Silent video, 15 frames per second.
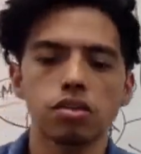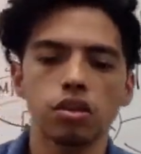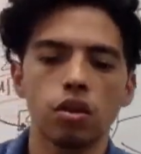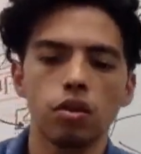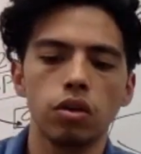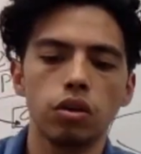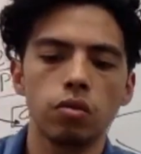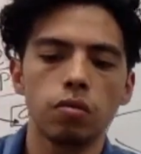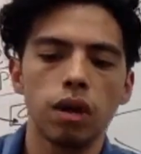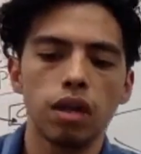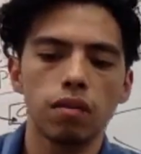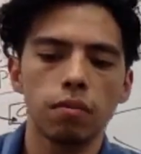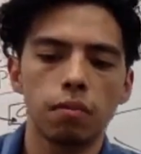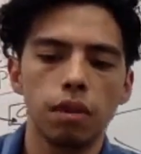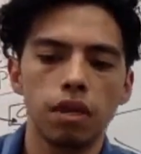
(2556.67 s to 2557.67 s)
So you
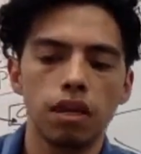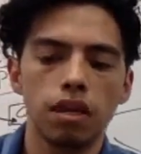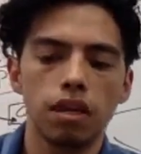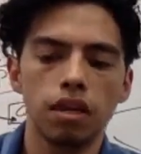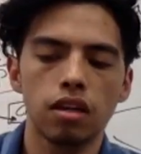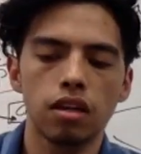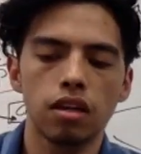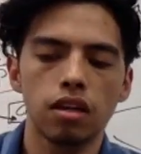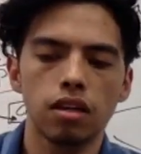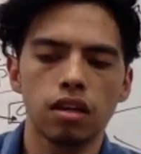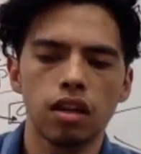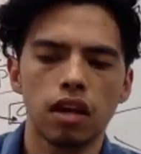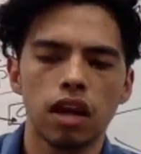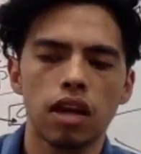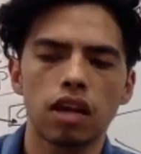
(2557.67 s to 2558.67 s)
might be
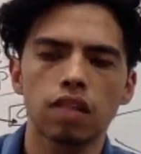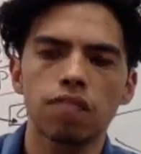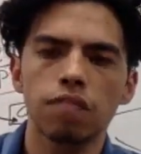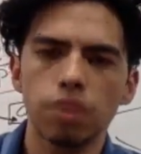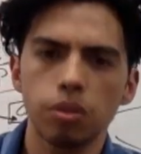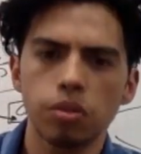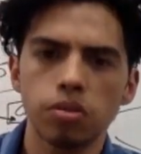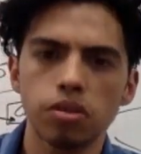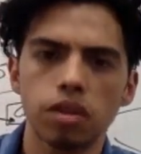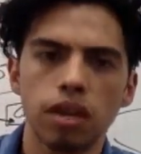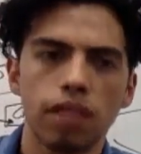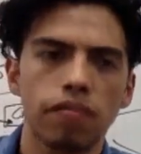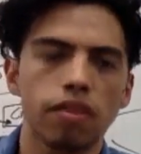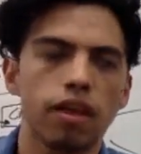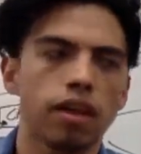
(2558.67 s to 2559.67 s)
kind of
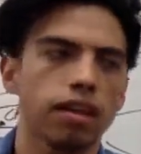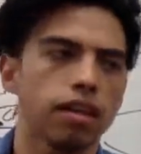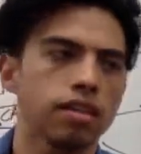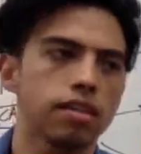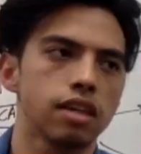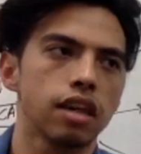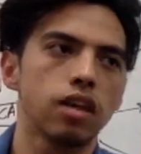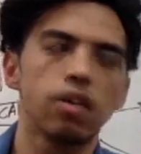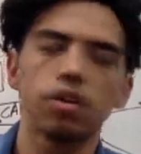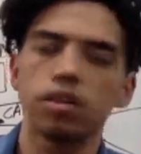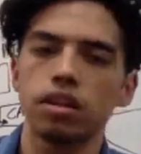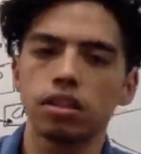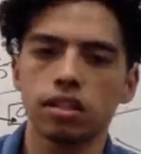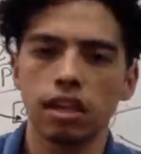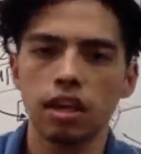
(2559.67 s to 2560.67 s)
confused if, like, let's say
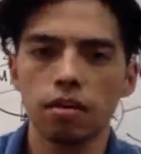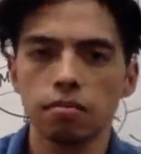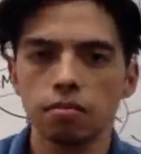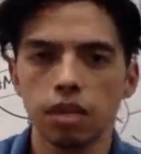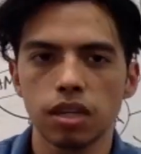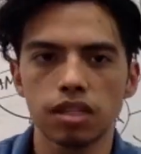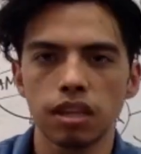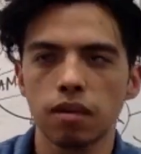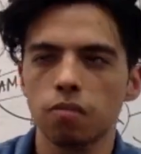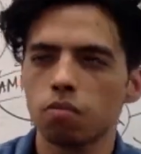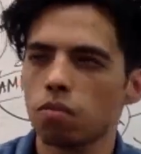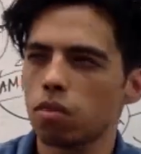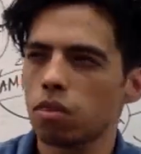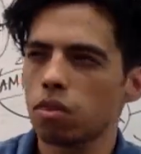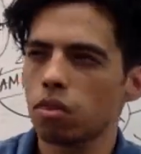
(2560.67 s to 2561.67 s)
you're on the exam
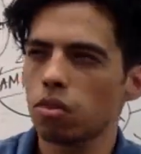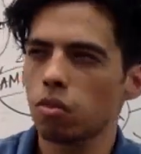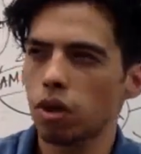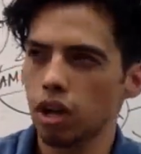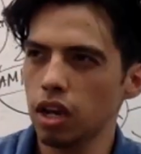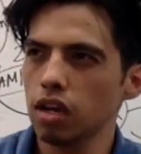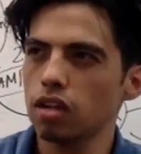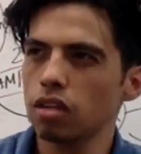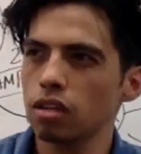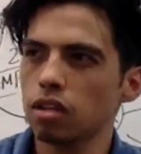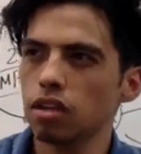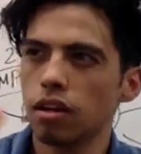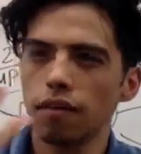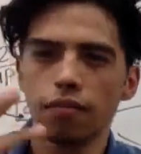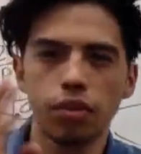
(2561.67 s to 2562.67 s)
3,
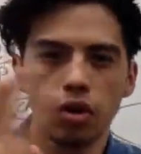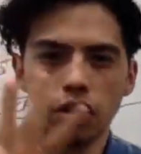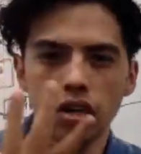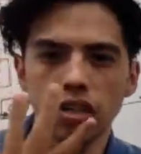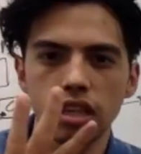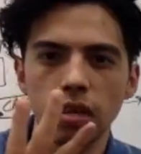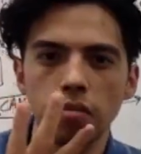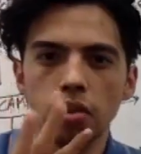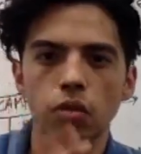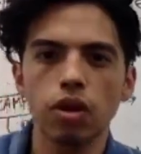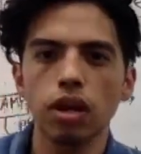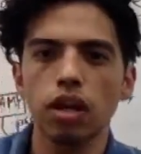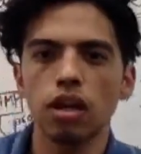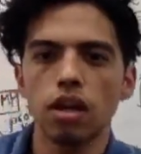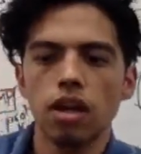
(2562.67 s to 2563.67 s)
you're on exam
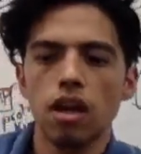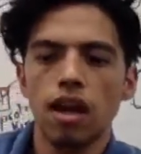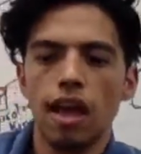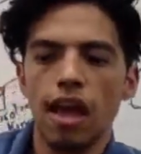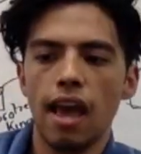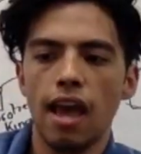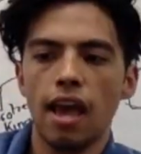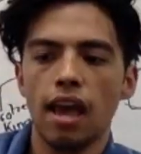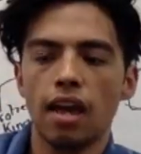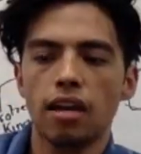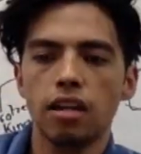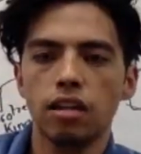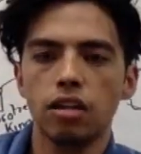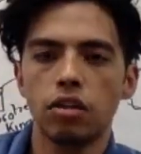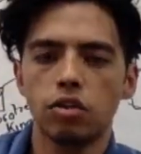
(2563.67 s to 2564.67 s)
3,
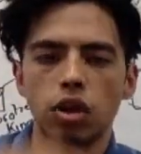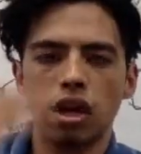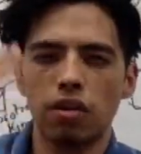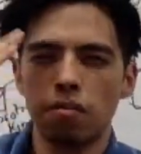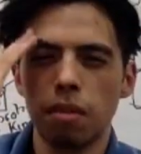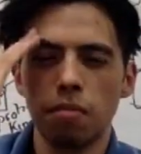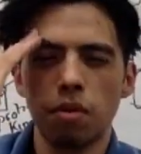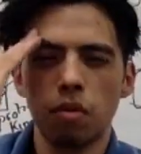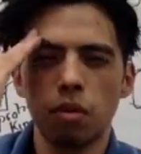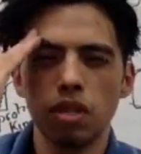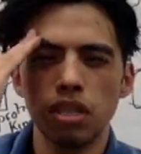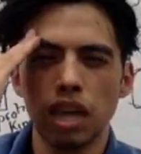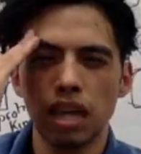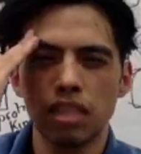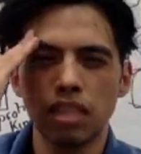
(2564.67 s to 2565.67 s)
and you're trying to remember
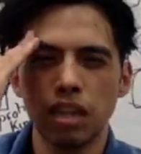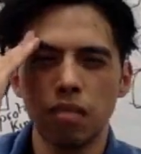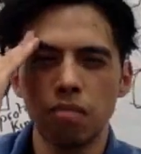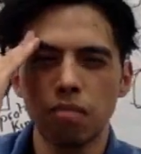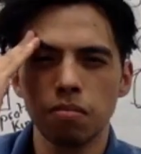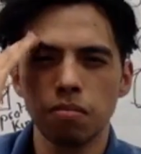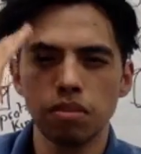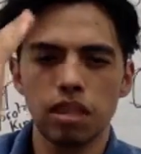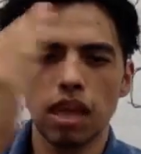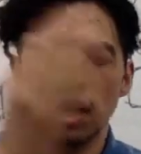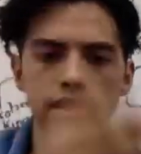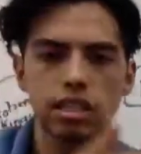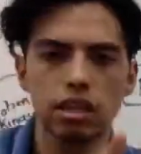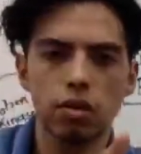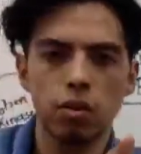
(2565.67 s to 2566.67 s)
which enzyme
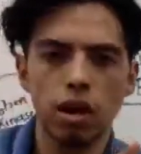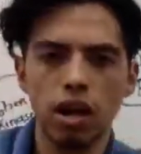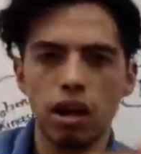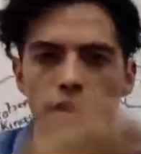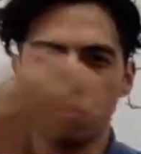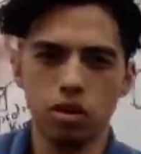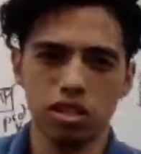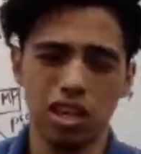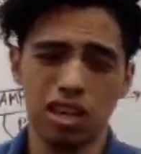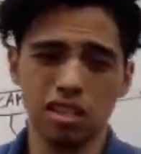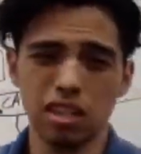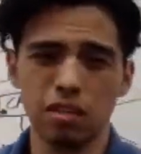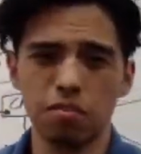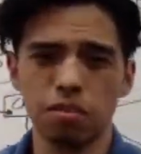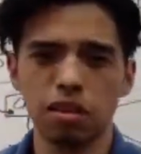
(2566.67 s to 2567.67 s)
takes it away and which
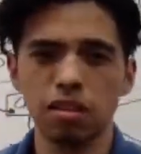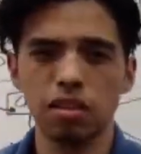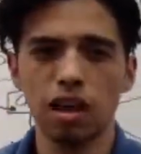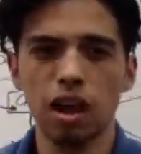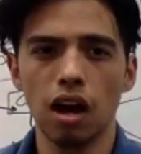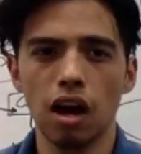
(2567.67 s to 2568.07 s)
enzyme